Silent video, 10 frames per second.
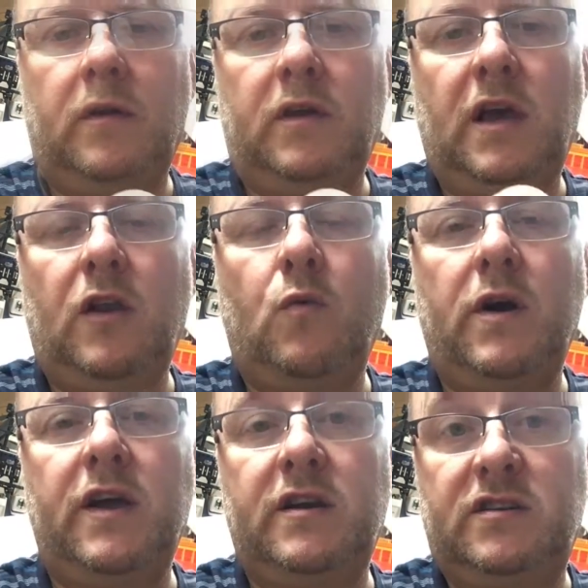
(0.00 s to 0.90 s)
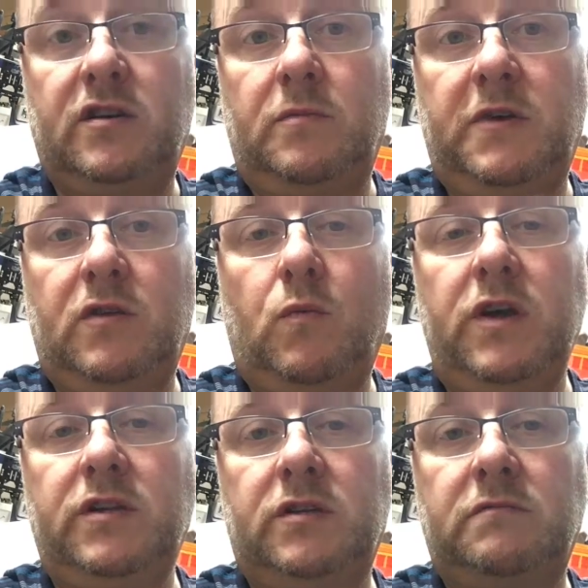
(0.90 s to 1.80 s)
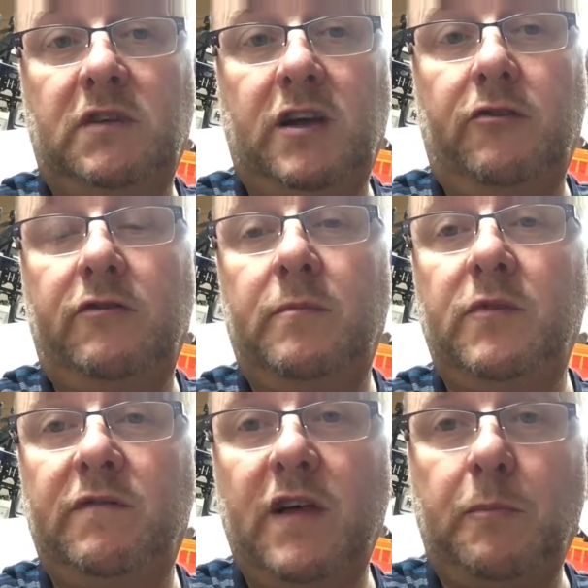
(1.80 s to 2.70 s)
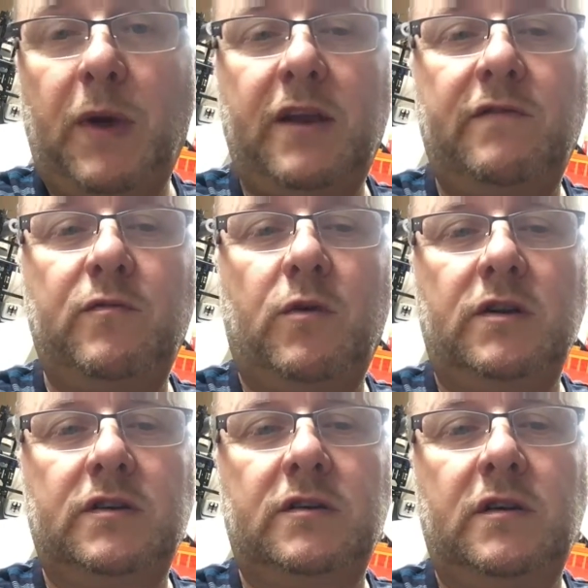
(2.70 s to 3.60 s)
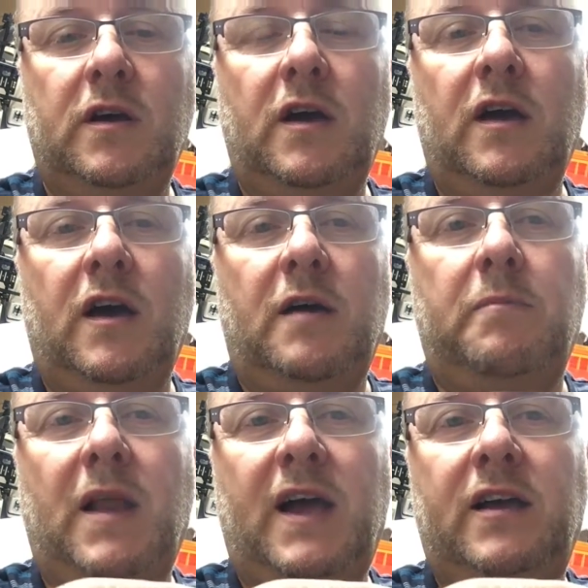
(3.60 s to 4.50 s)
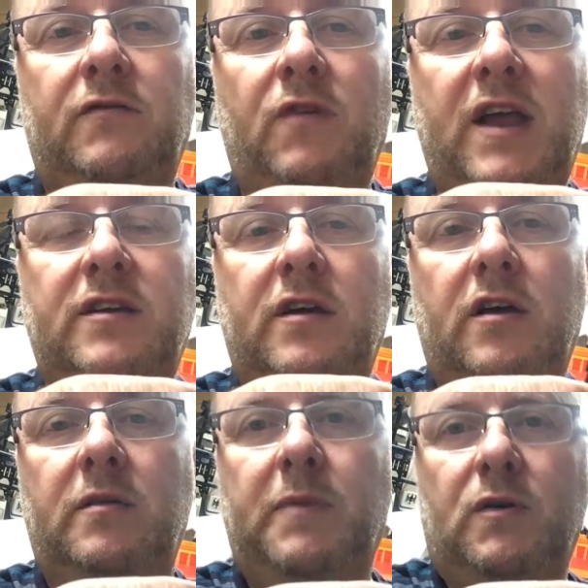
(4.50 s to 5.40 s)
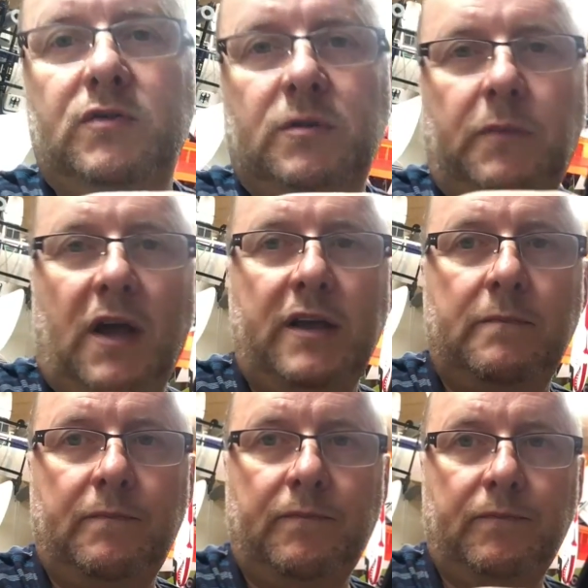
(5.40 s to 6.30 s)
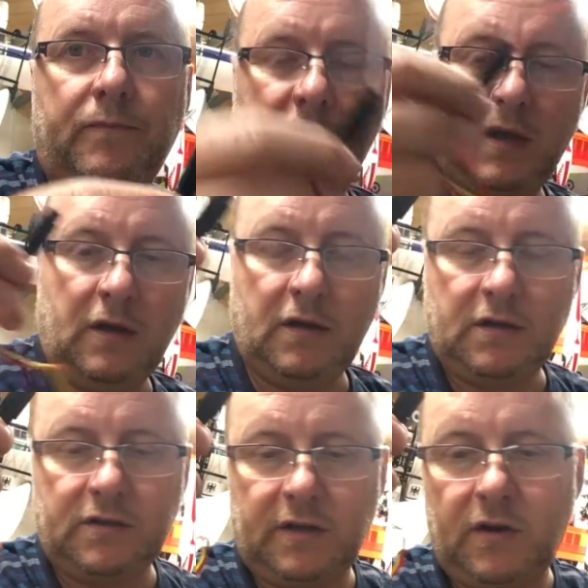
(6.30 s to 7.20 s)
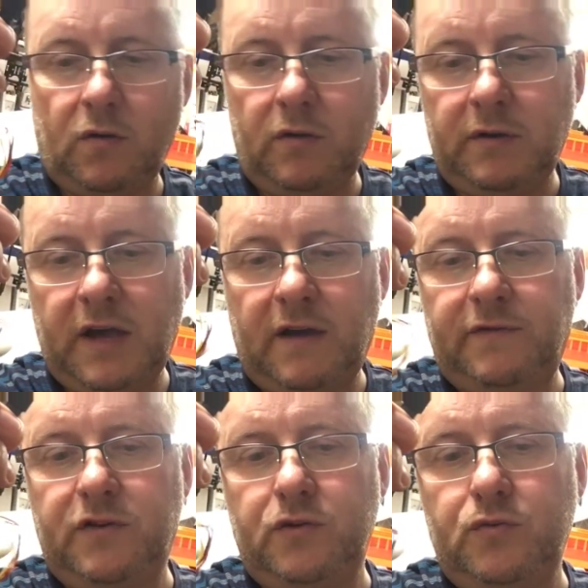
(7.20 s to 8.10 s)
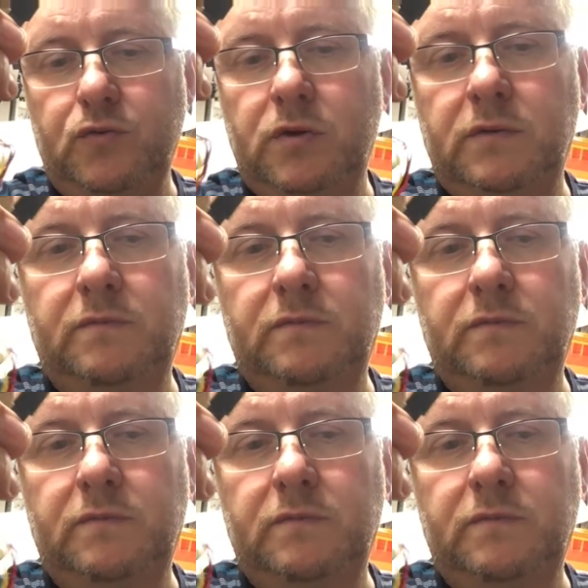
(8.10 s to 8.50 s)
The yellow wire is going to be the white, colour in with a felt pen if you want, and black and red are the power supply. So then all you have to do